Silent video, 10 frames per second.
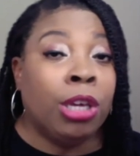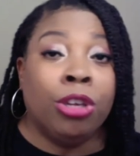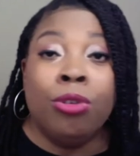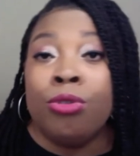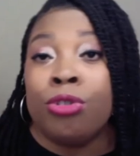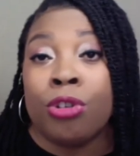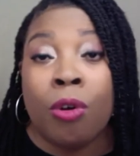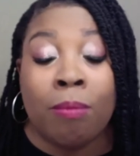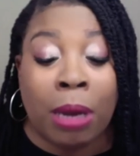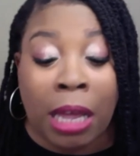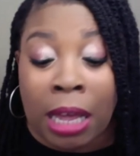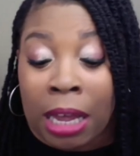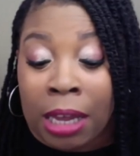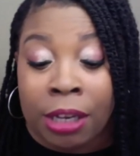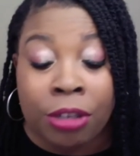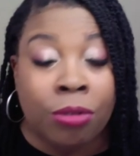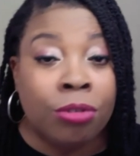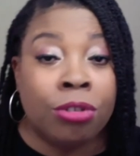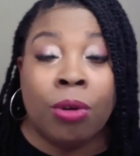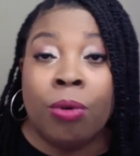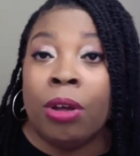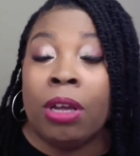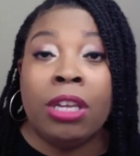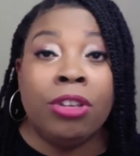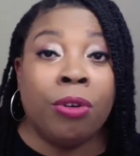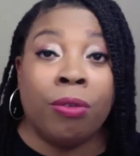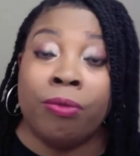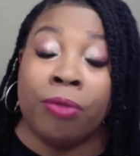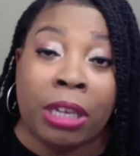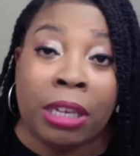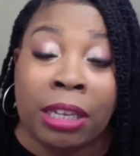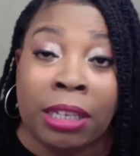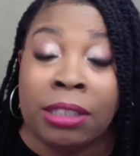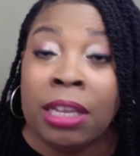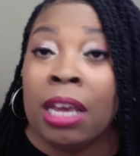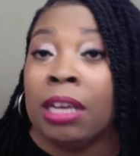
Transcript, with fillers: you so blind and you so in your feelings